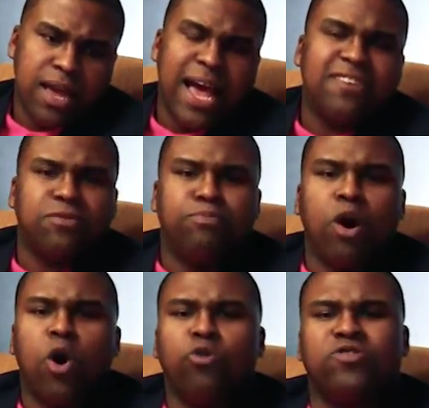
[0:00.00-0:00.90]
as
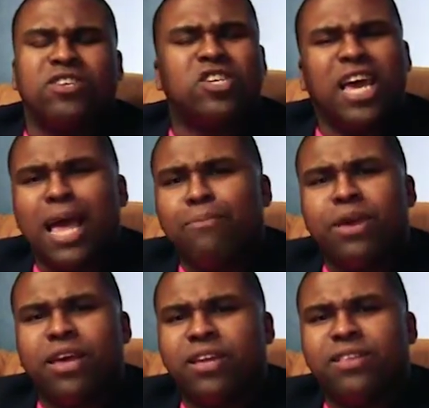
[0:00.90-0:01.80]
opposed to
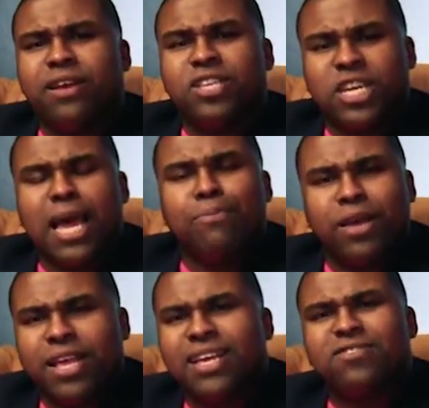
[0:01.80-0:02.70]

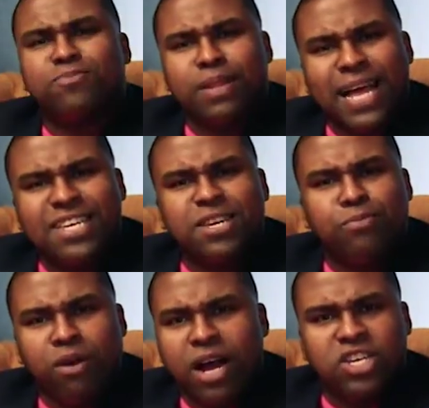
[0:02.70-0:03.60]
championing splashy
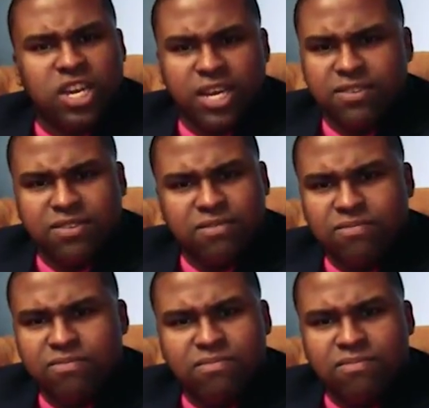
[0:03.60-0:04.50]
projects
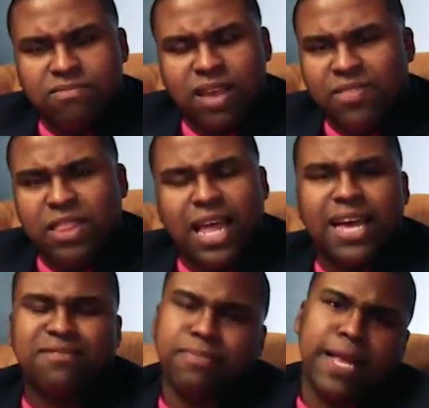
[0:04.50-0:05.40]
at the
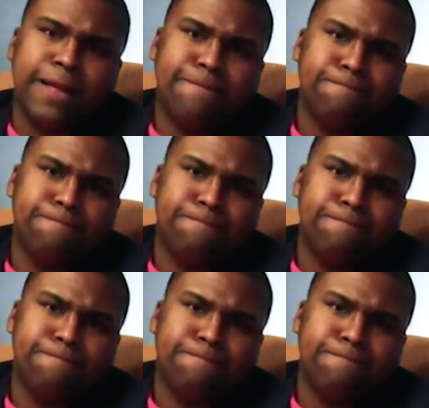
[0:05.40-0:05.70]
last minute.